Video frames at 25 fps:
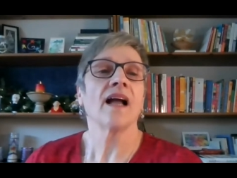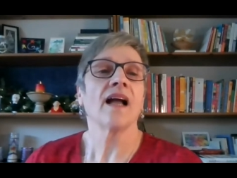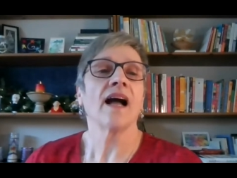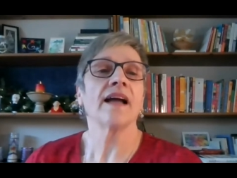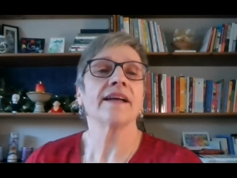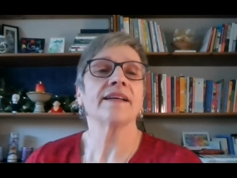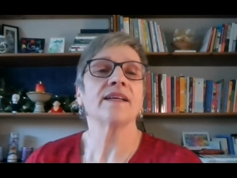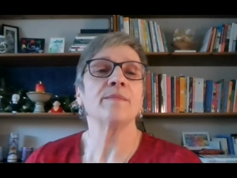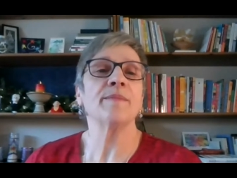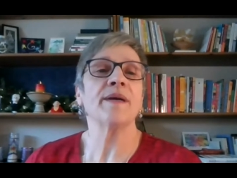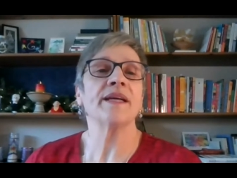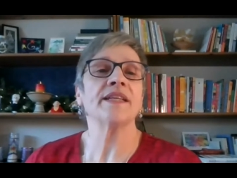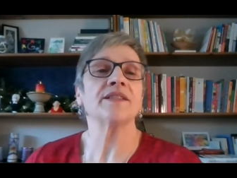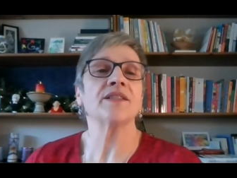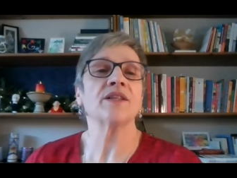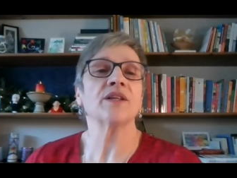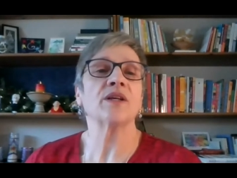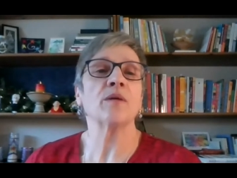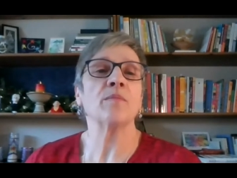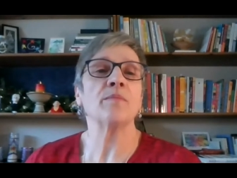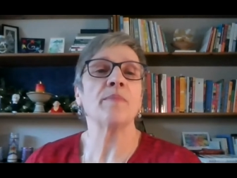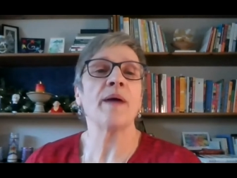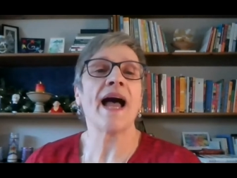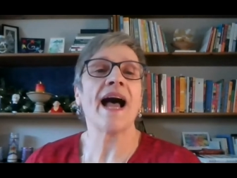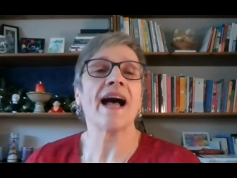I commit to
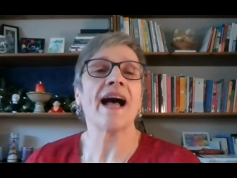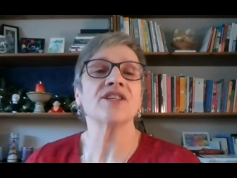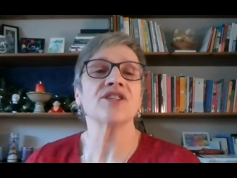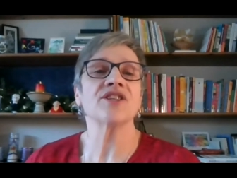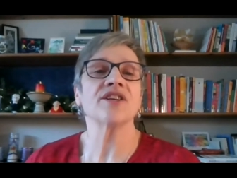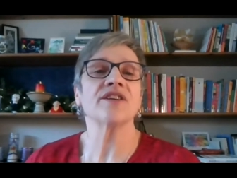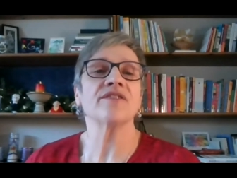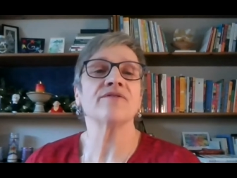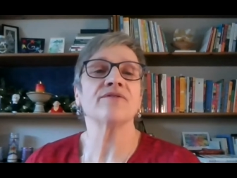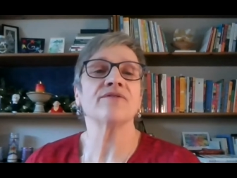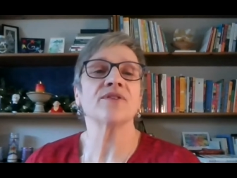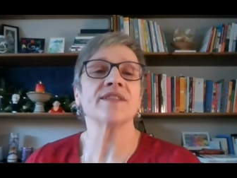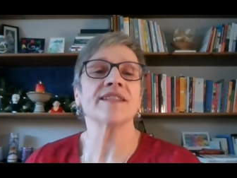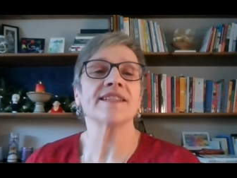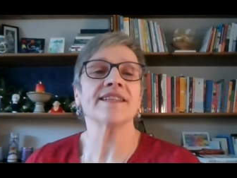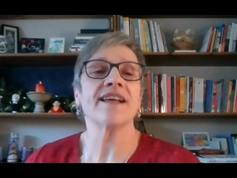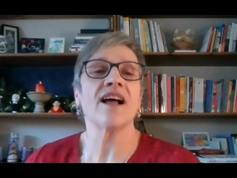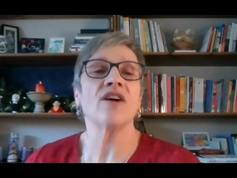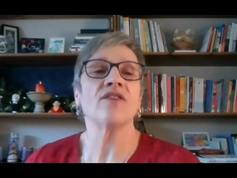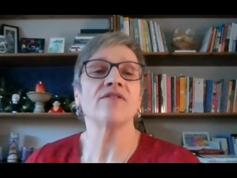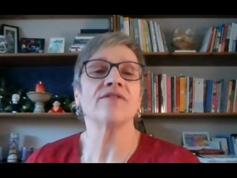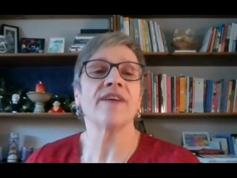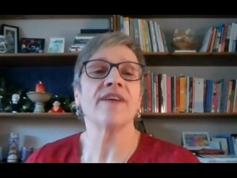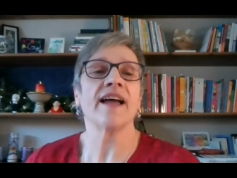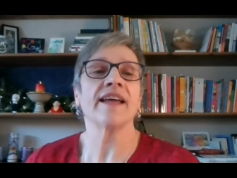compassion for
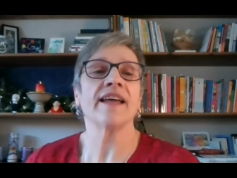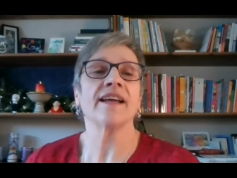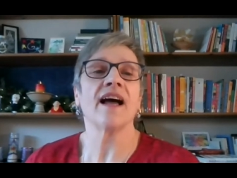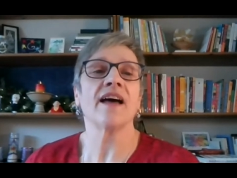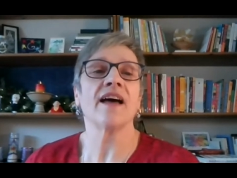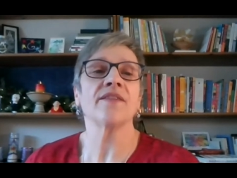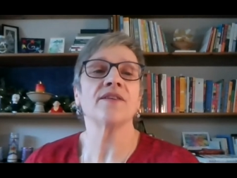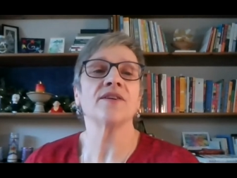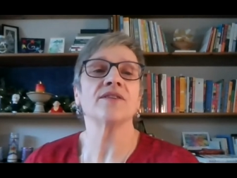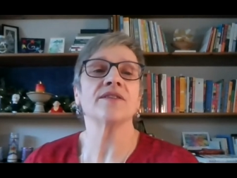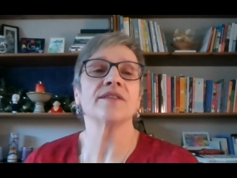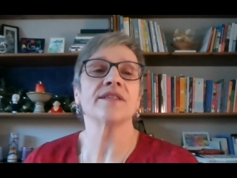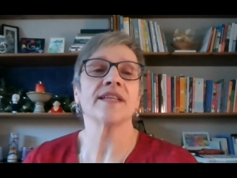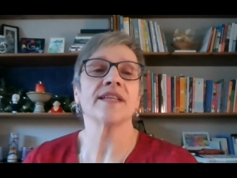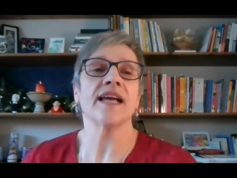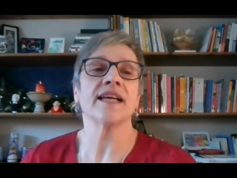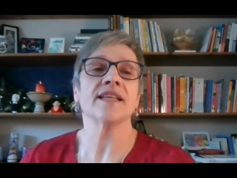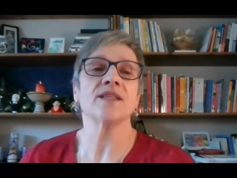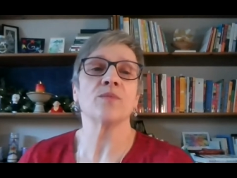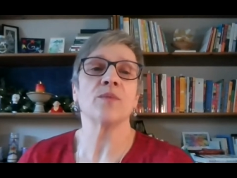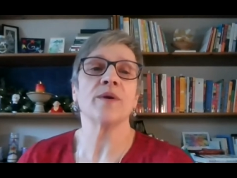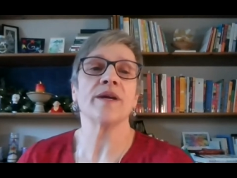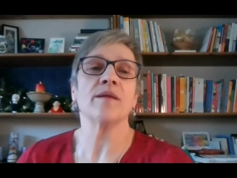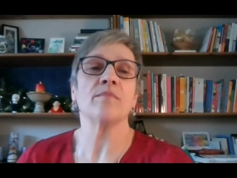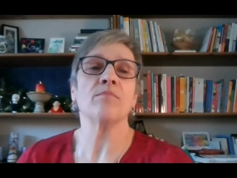self and others
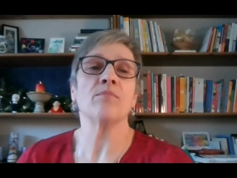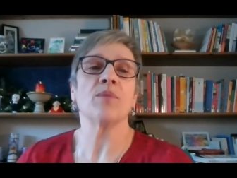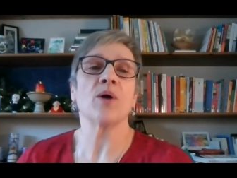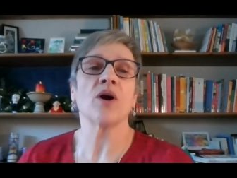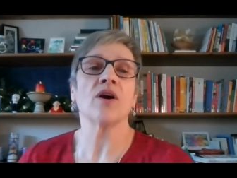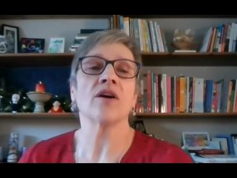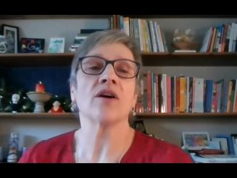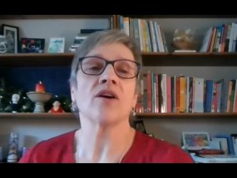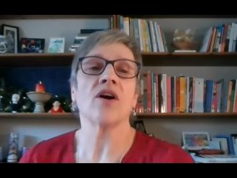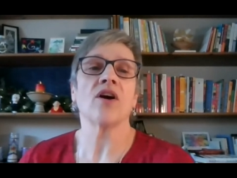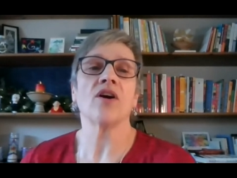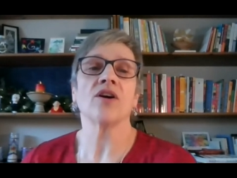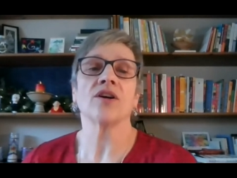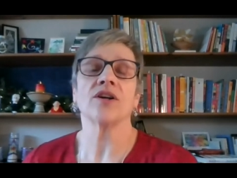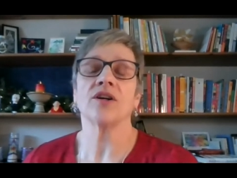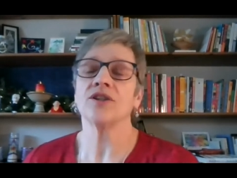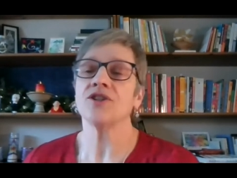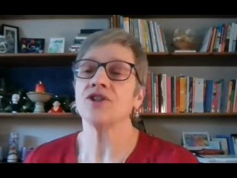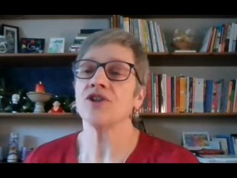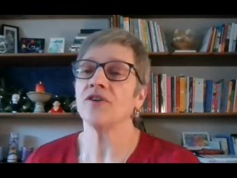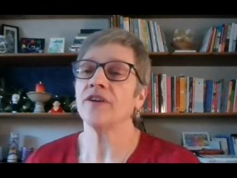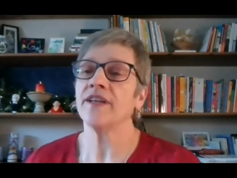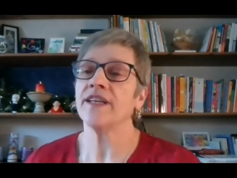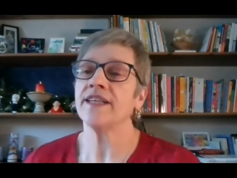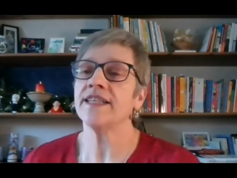as we embark on our
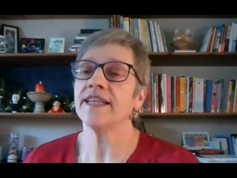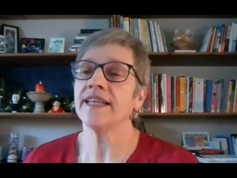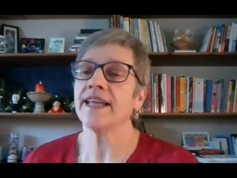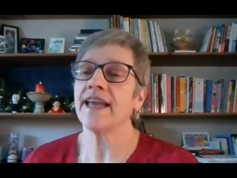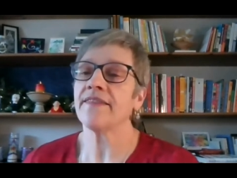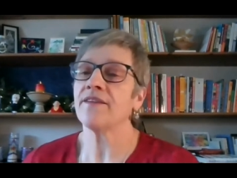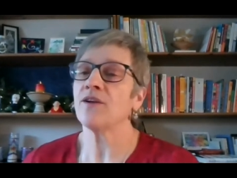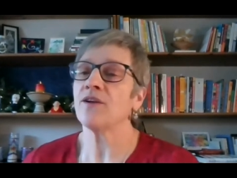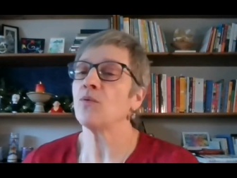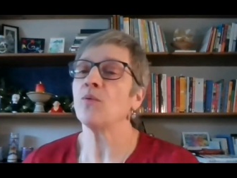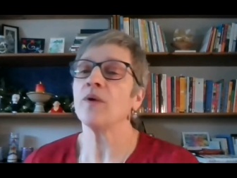journey together.